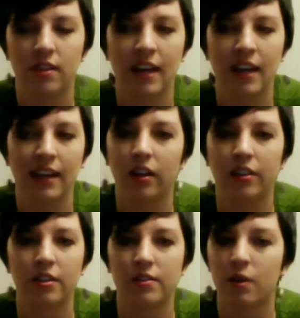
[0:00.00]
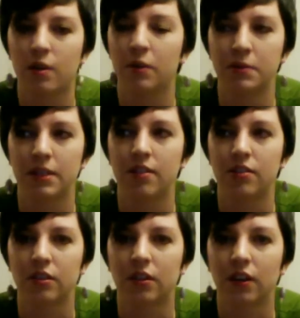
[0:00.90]
character has so much
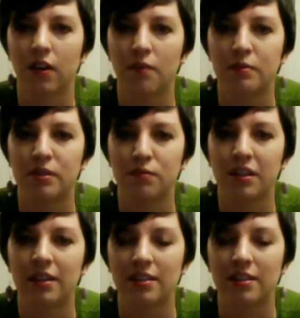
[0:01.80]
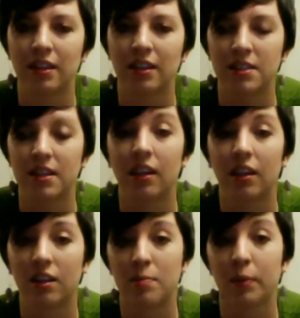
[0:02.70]
potential, and I hope we get to keep seeing it
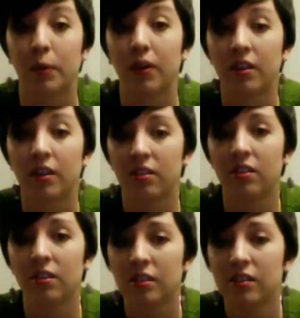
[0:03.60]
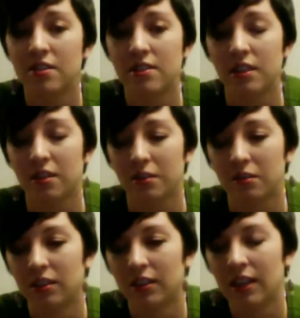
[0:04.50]
explored. So
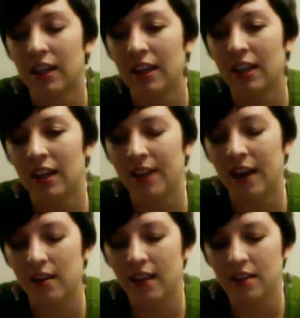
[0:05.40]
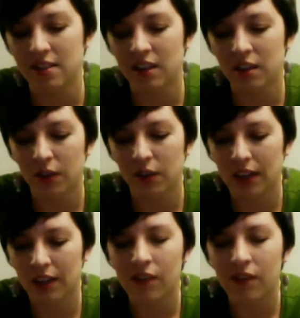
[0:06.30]
that's, like,
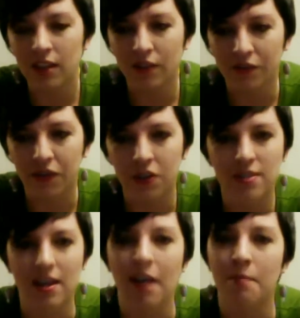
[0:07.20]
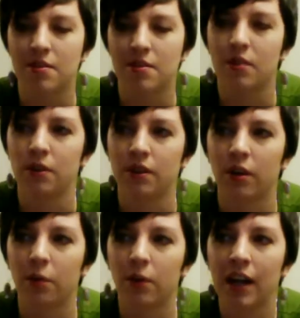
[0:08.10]
even in the first episode with
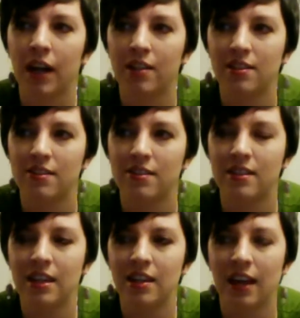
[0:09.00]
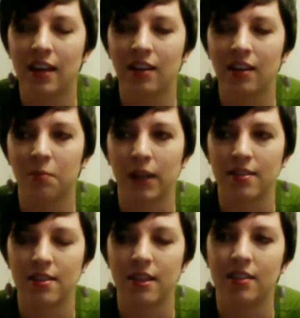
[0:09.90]
her, we got to see that
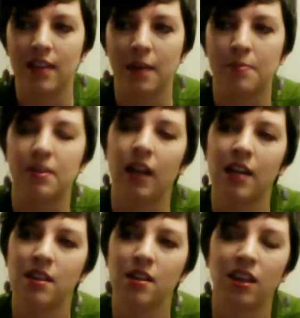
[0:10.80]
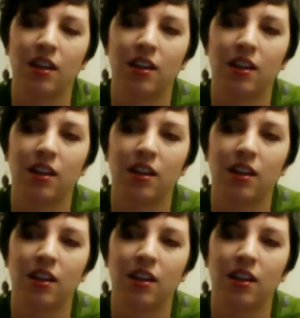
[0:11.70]
complexity and depth, and that's, I think,